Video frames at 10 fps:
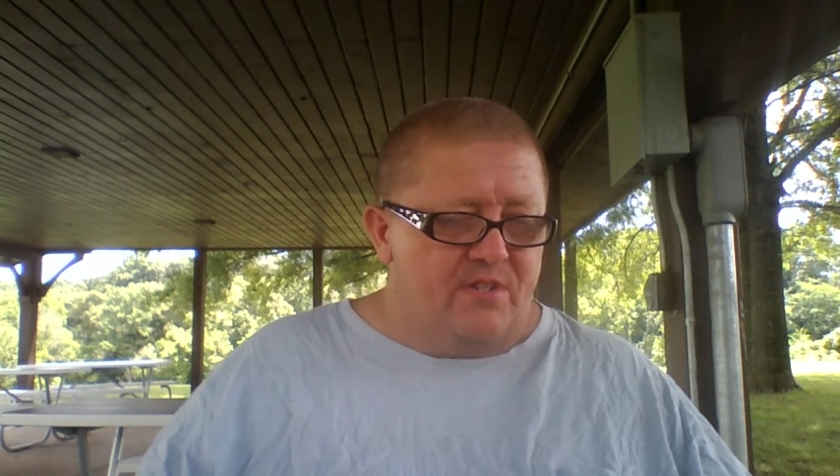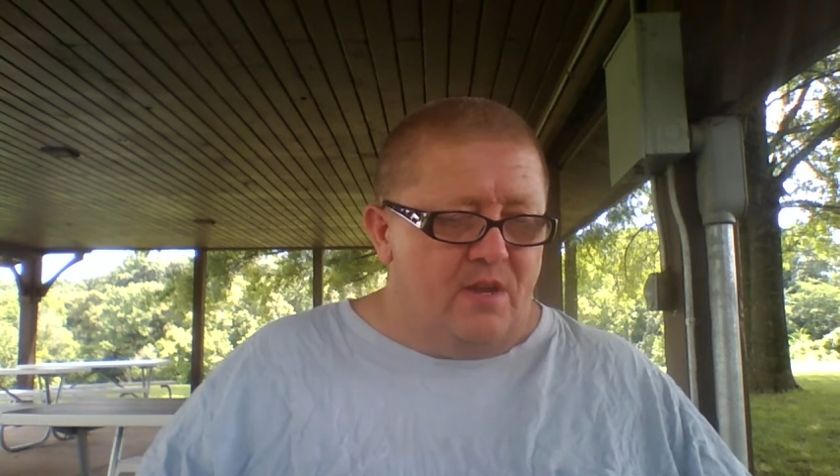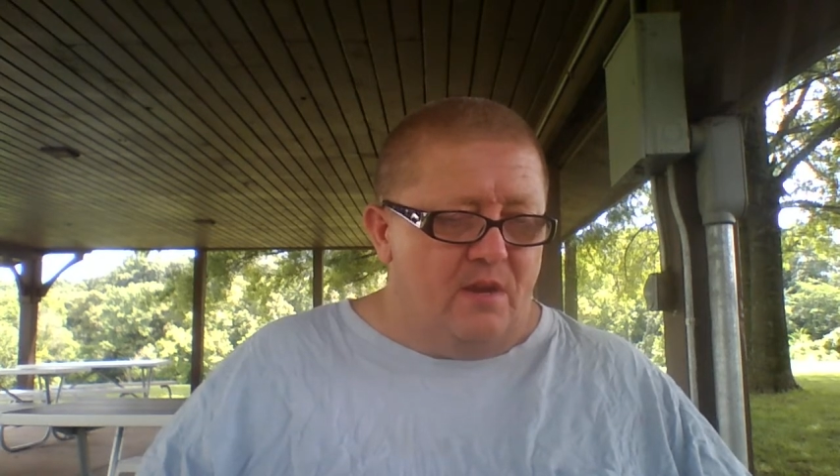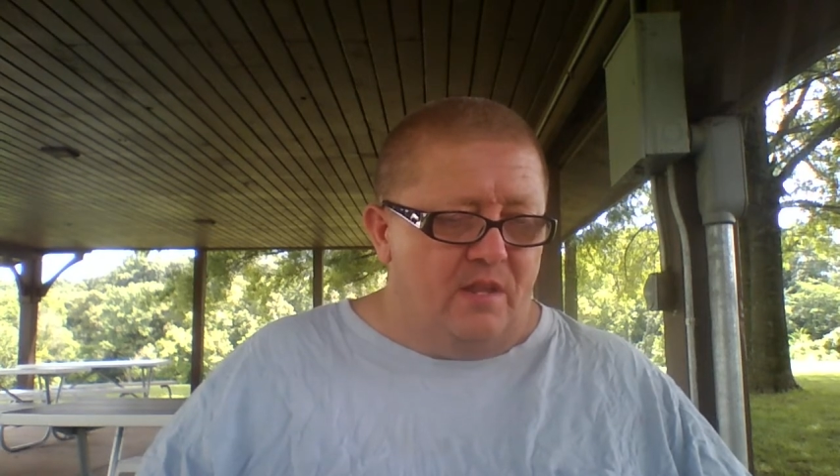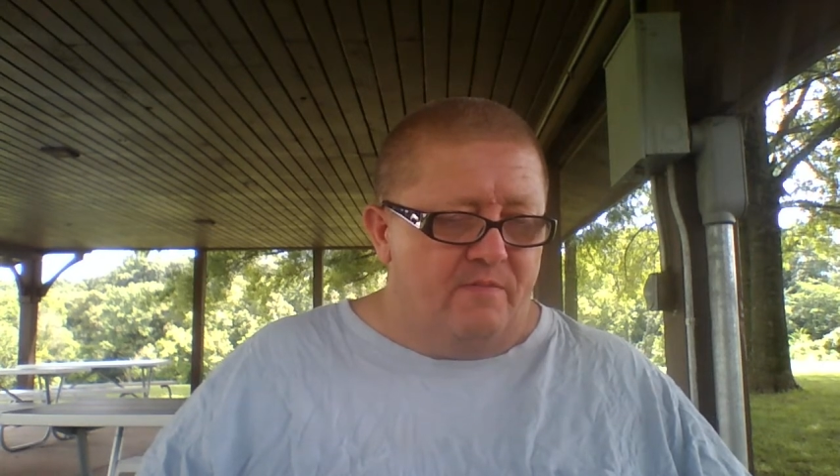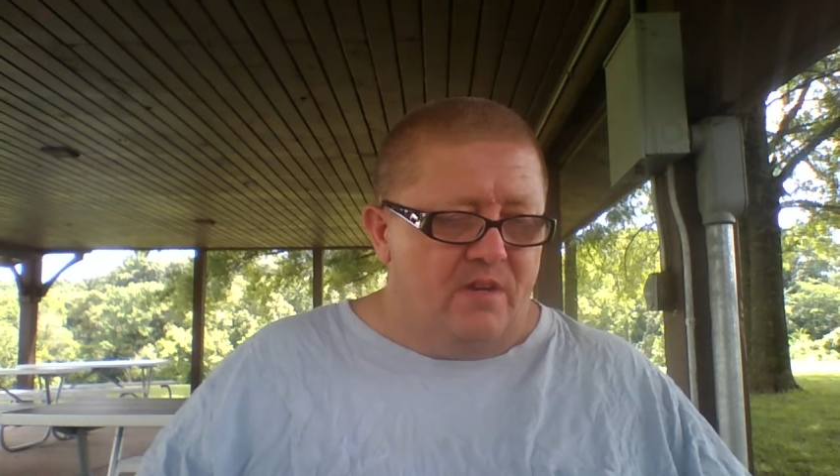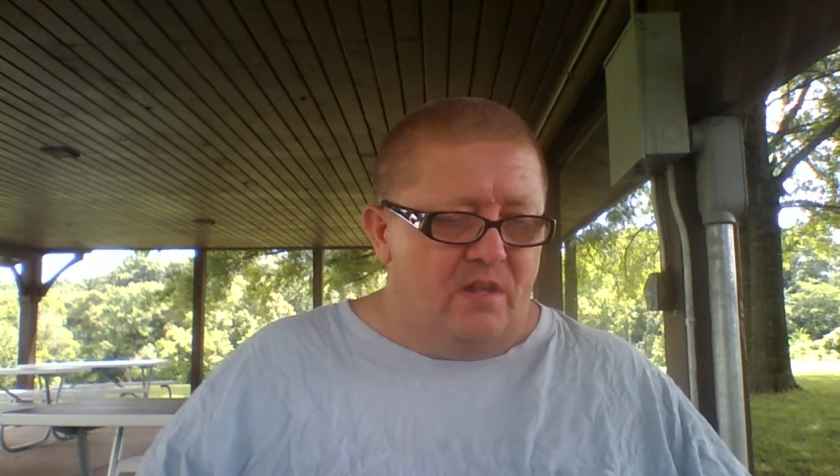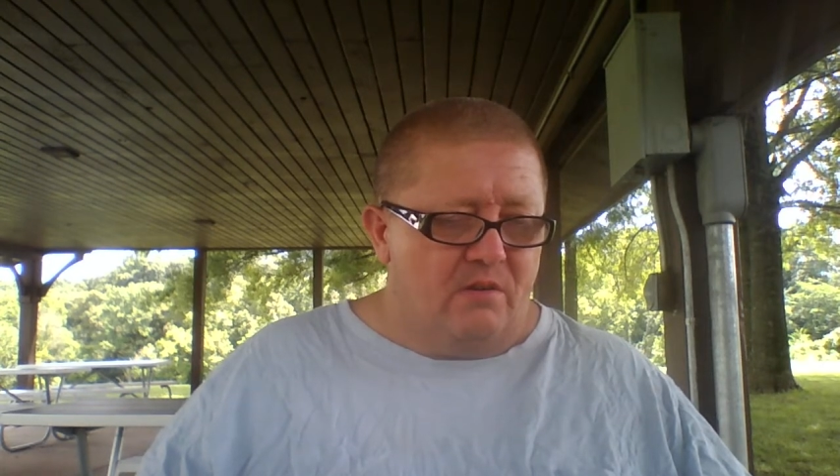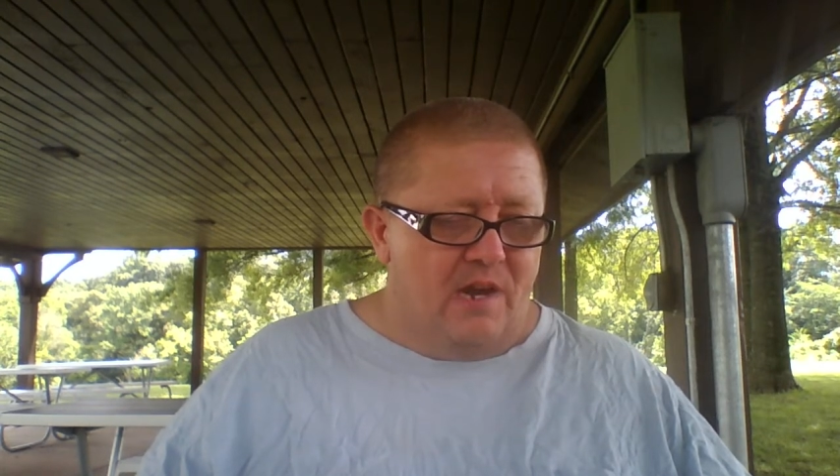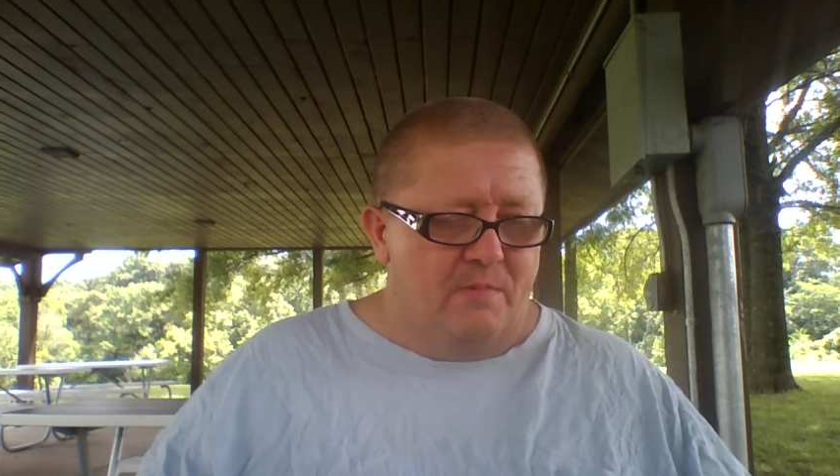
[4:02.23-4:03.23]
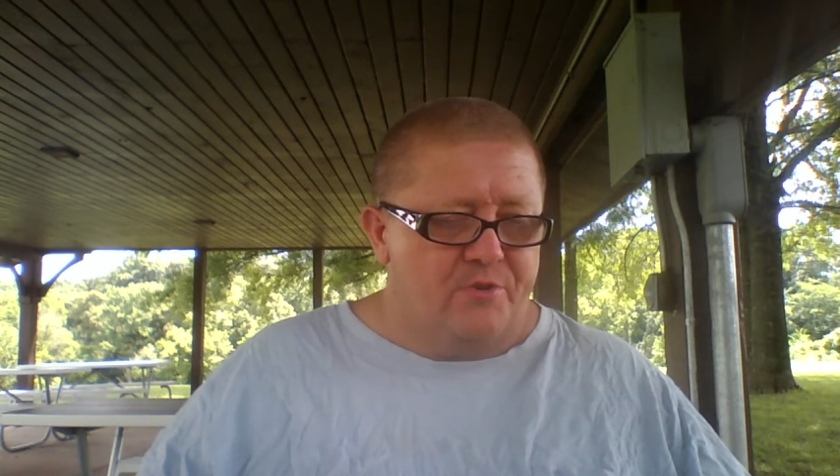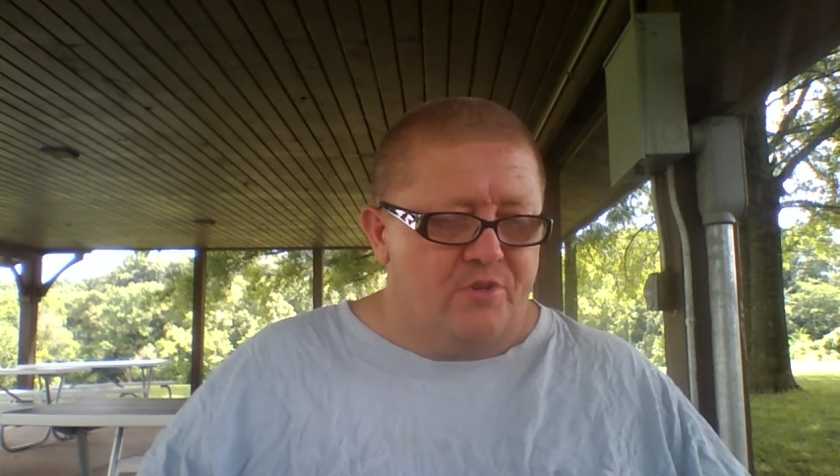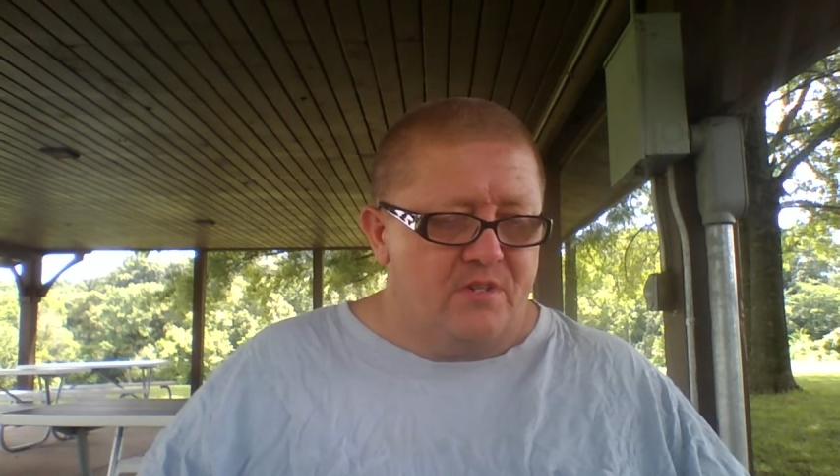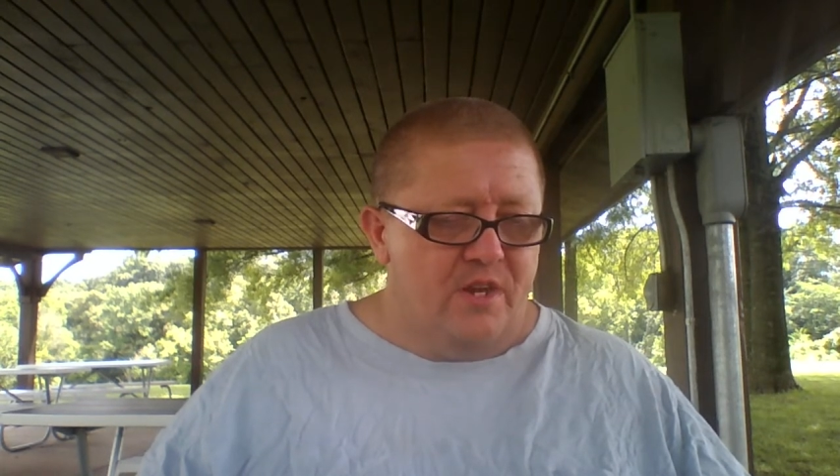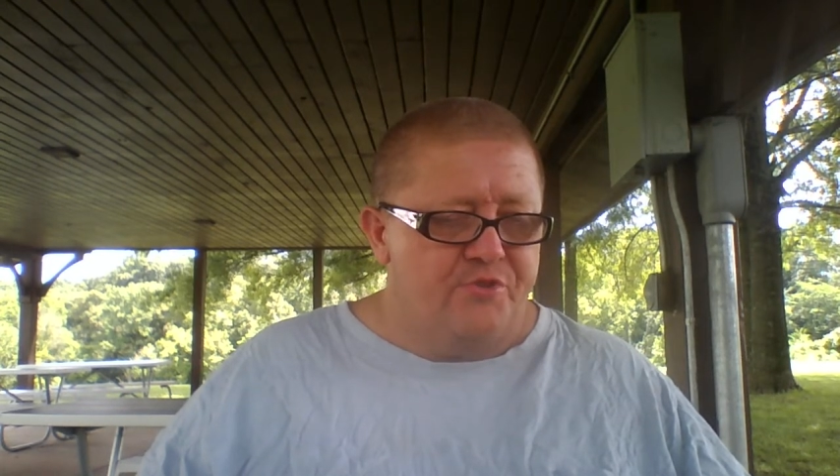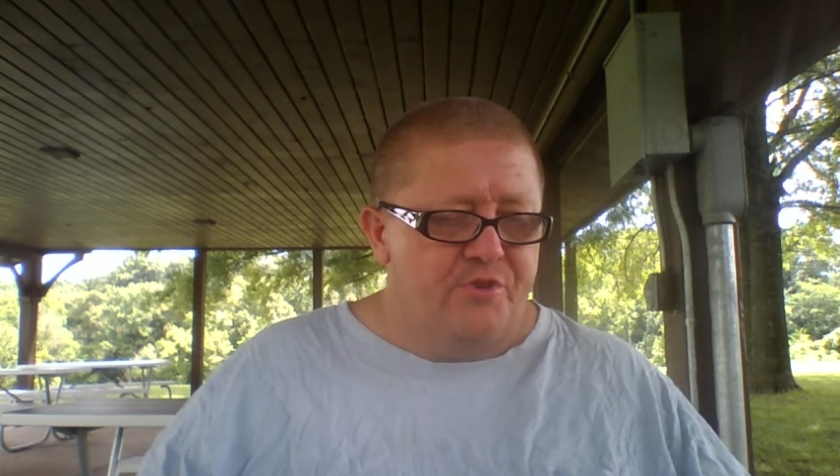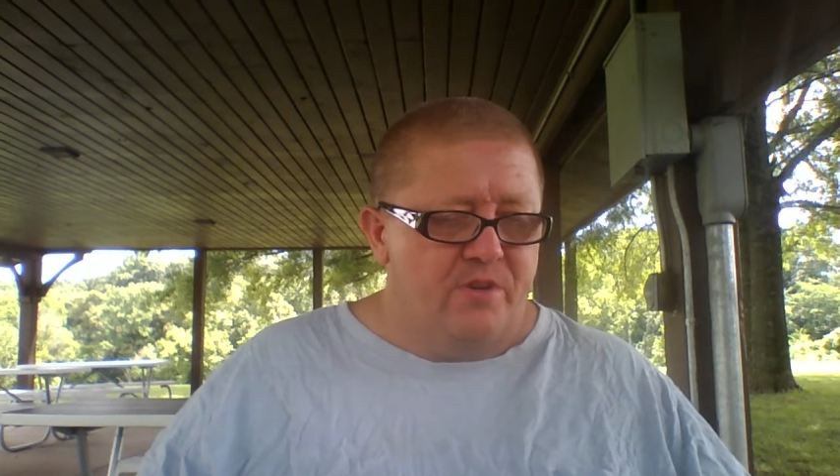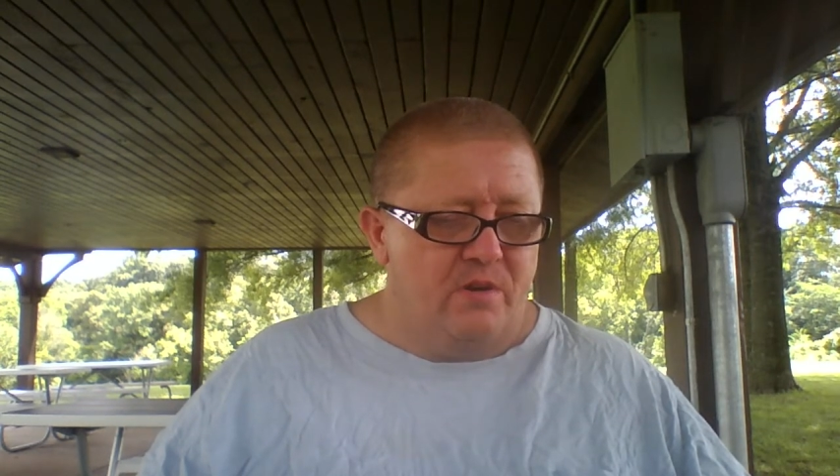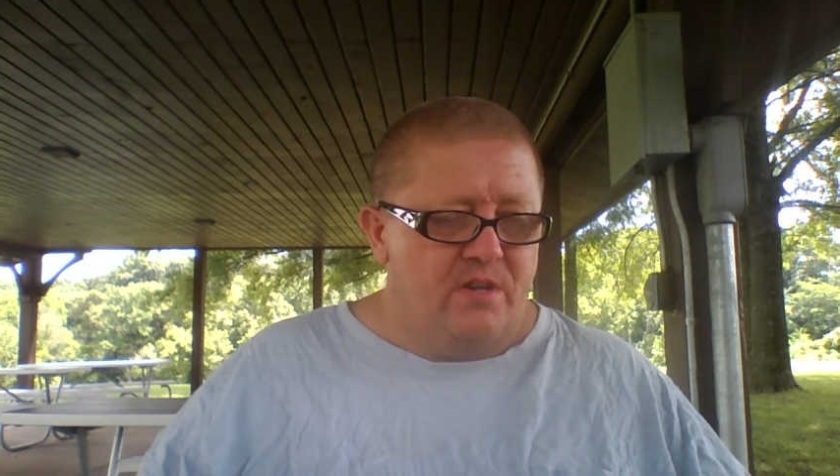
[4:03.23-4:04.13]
the signal of another amateur station